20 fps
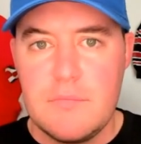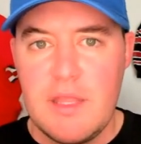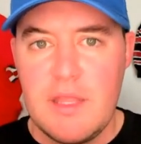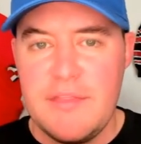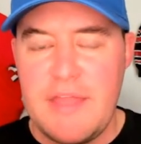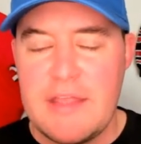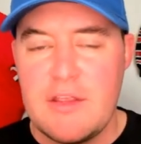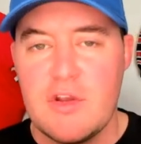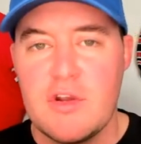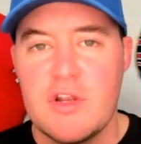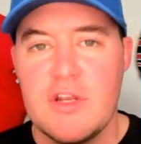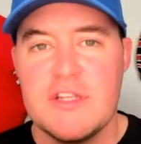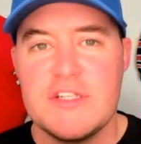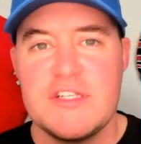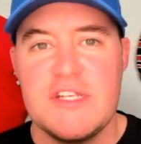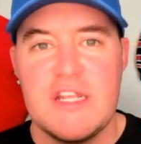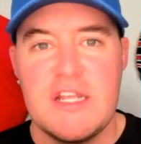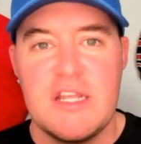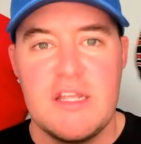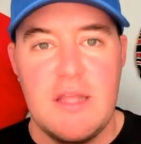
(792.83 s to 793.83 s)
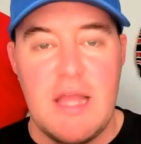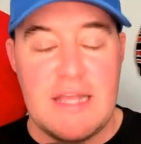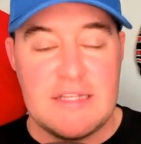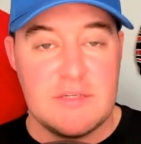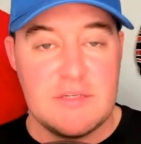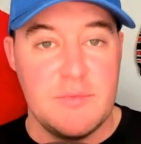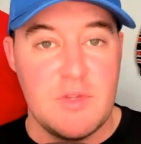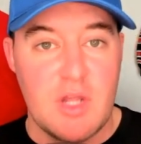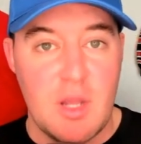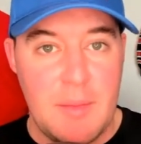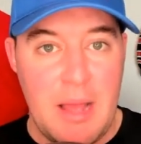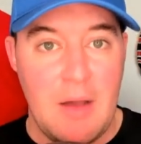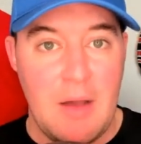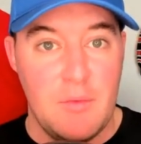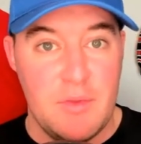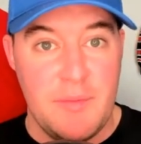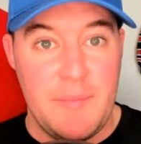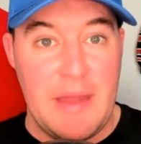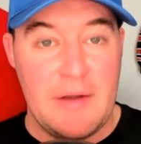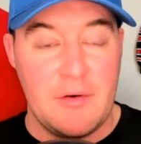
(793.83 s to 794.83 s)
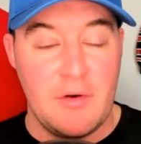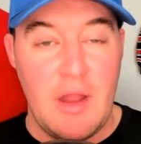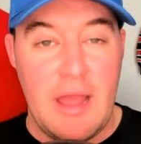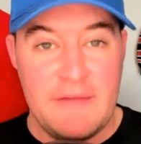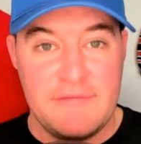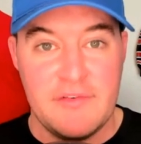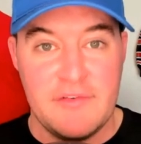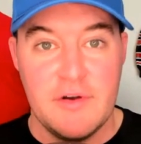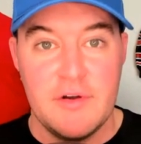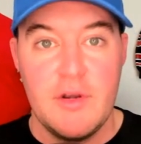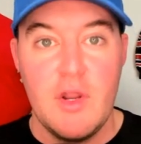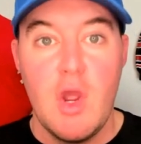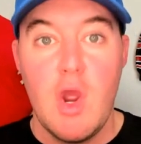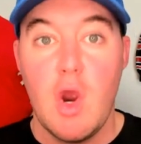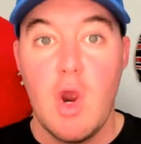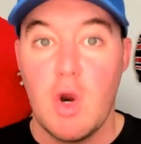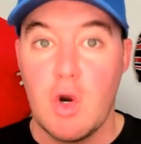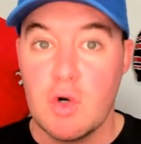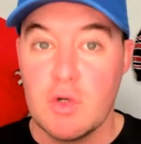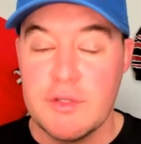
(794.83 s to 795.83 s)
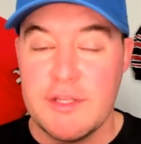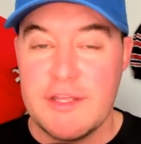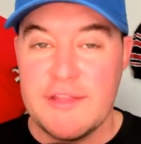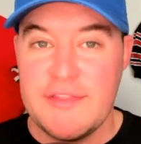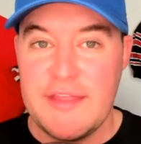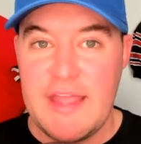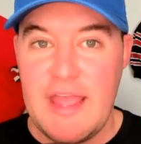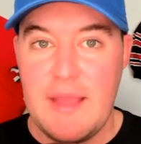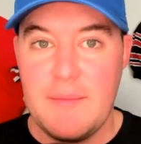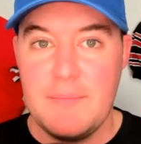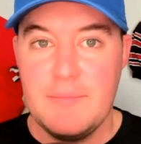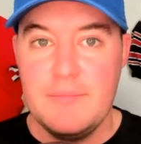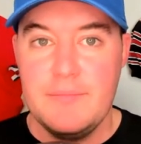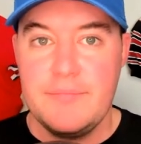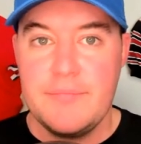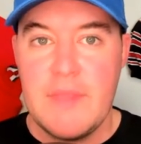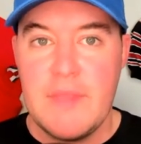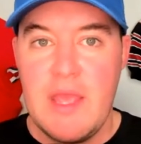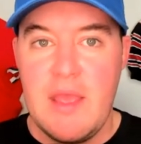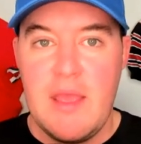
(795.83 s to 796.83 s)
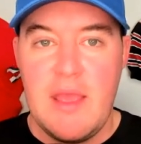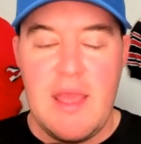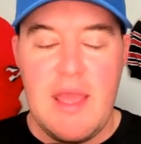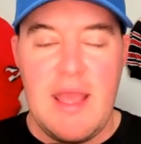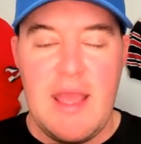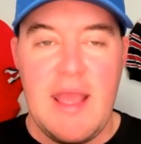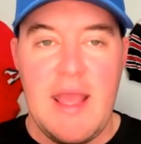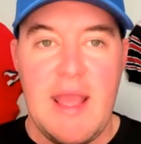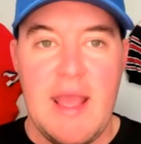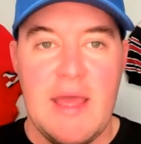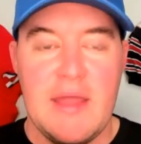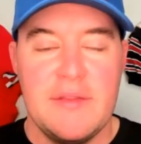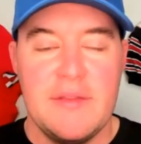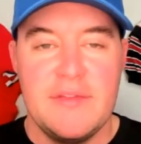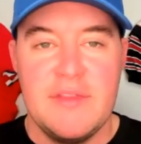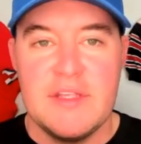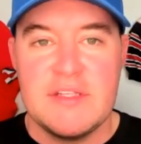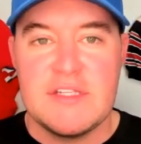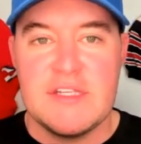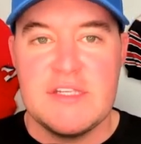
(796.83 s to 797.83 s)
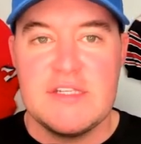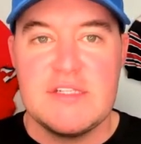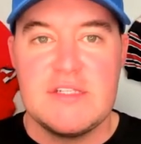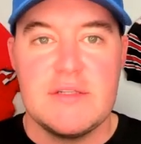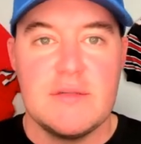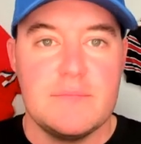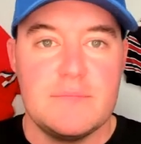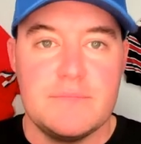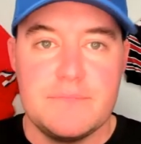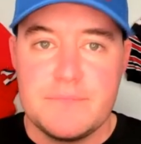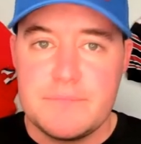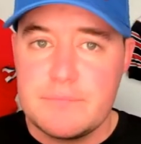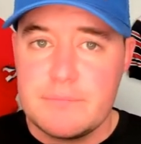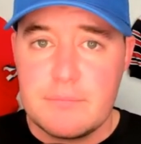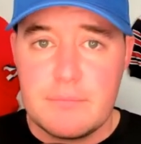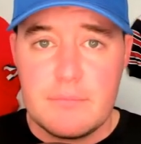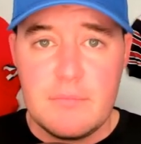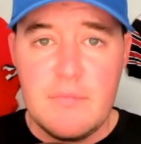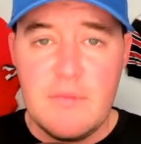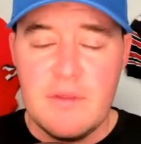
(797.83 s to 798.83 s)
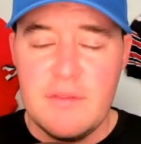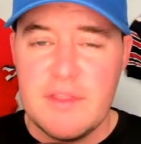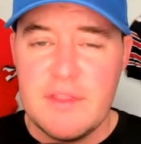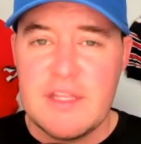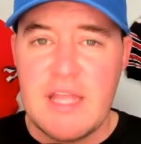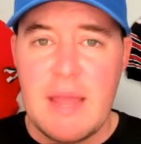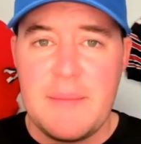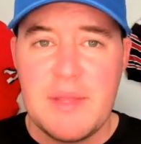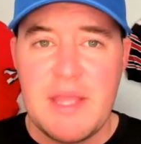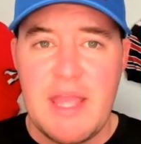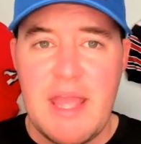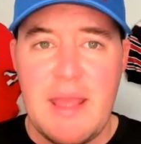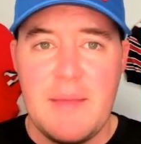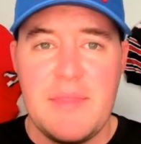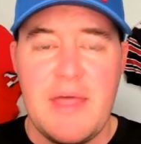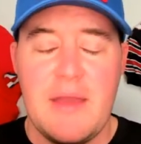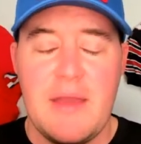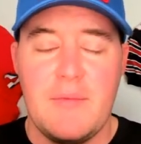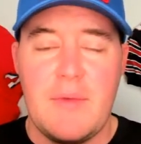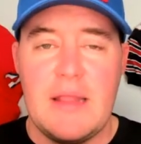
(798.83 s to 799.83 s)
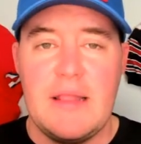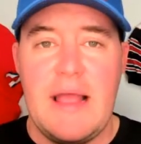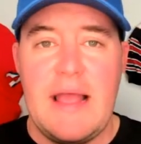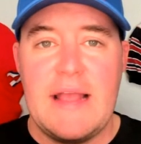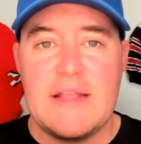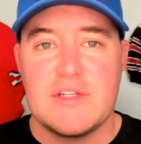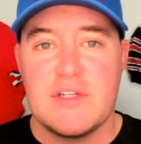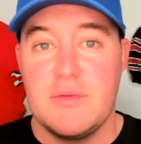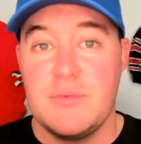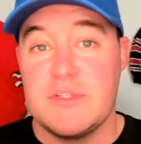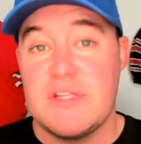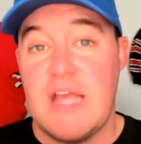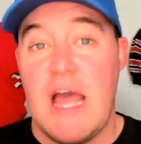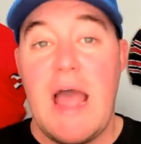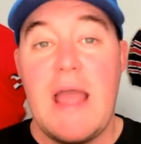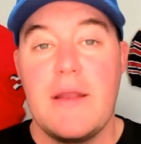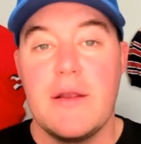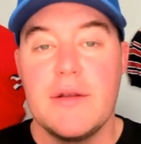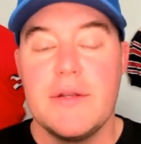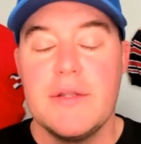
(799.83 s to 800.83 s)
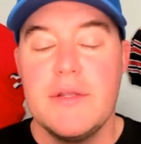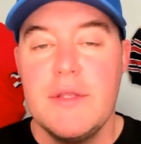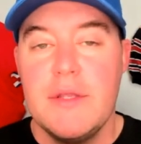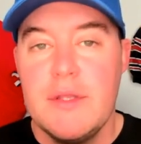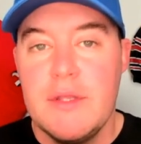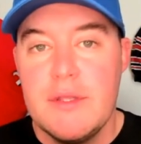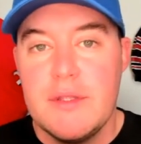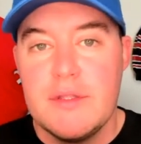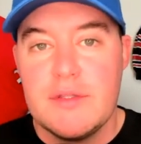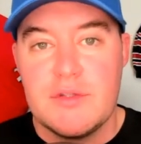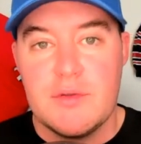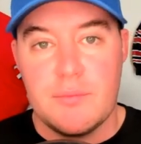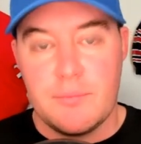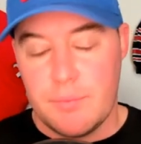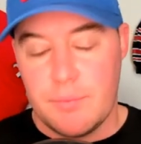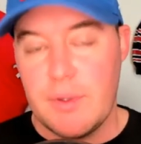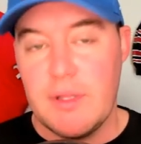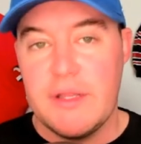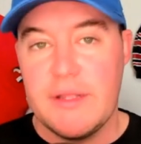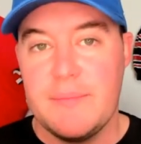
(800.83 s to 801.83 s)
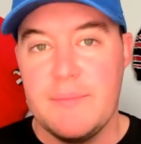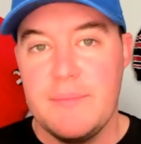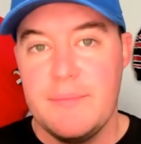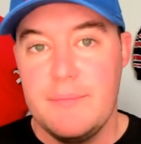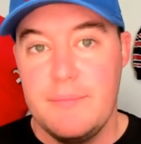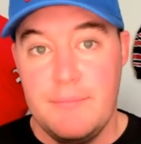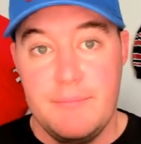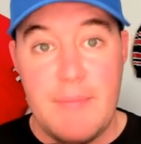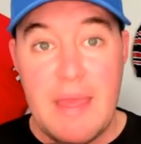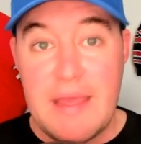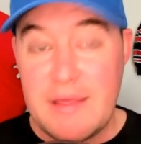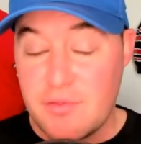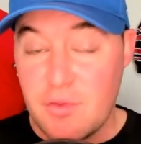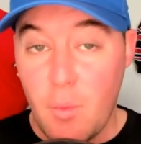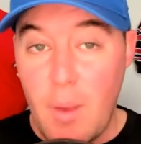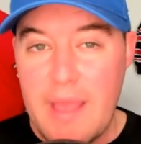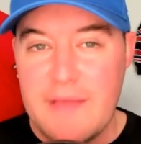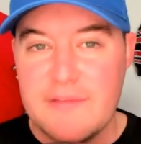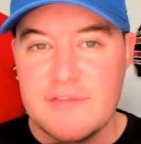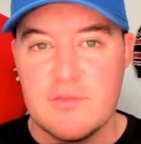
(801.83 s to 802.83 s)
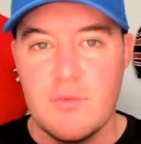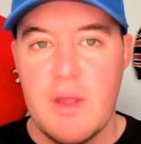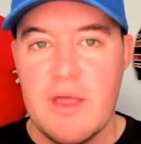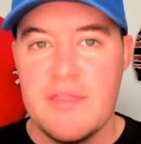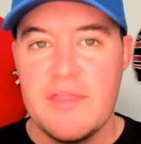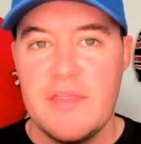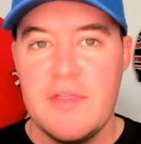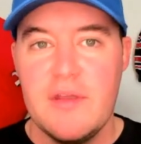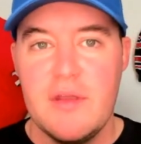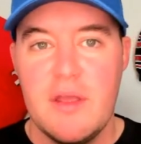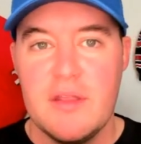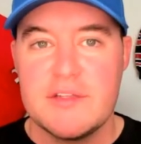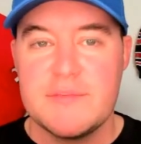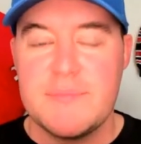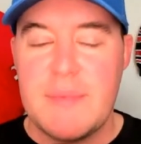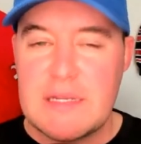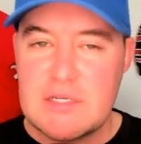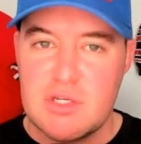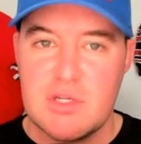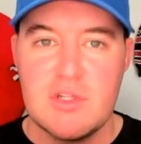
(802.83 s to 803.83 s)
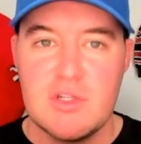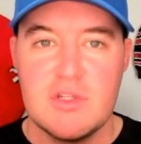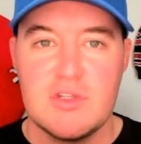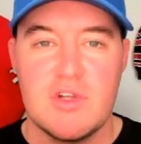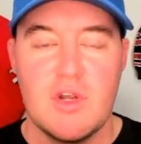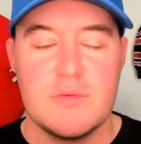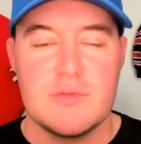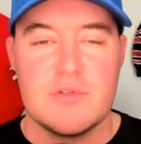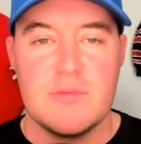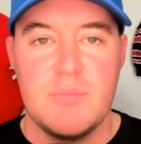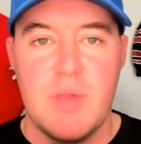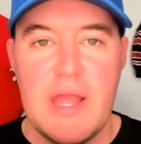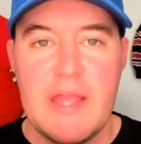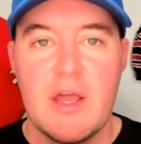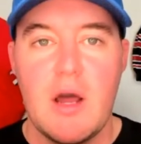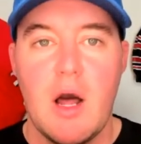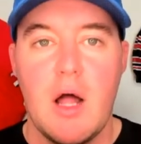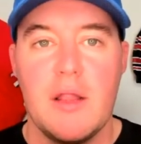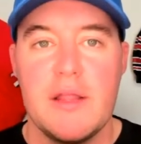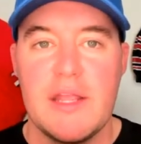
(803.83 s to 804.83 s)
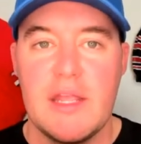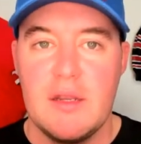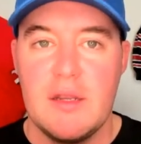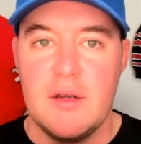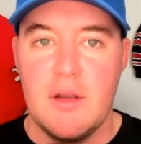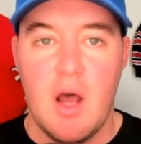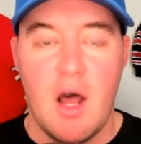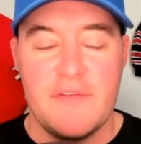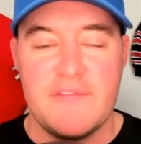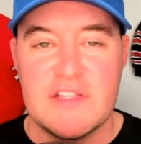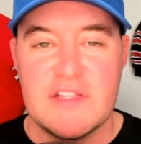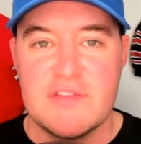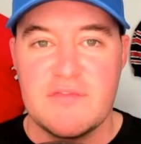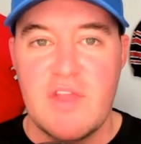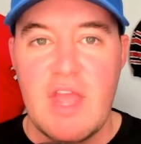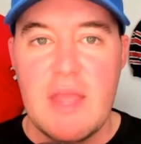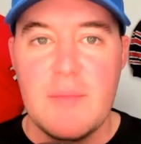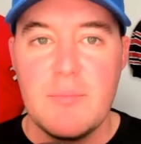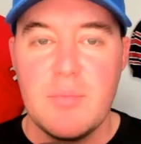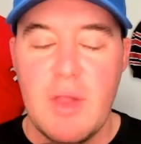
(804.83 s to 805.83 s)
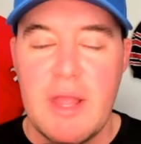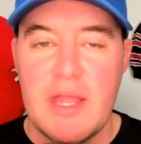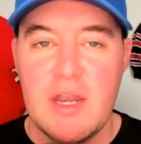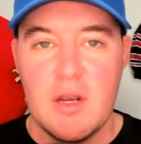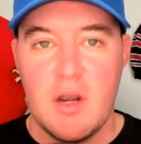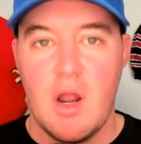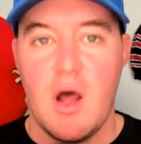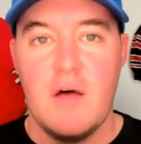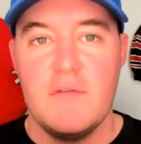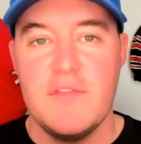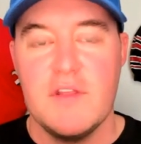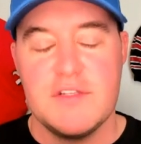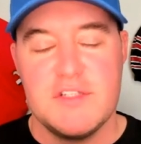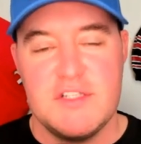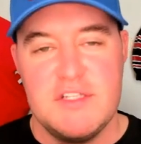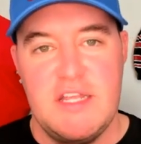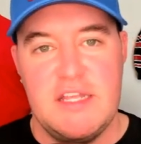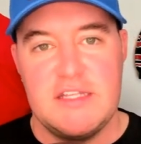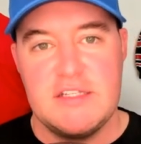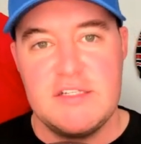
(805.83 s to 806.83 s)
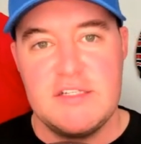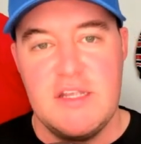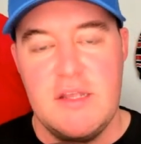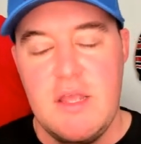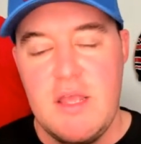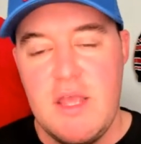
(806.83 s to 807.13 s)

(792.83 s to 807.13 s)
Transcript: that you're going to see S M U come out with a better effort early in the game. And this is the type of game that Rhett Lashlee was hired to really make the waves with, especially in terms of play calling and offensive game plan and all of those things.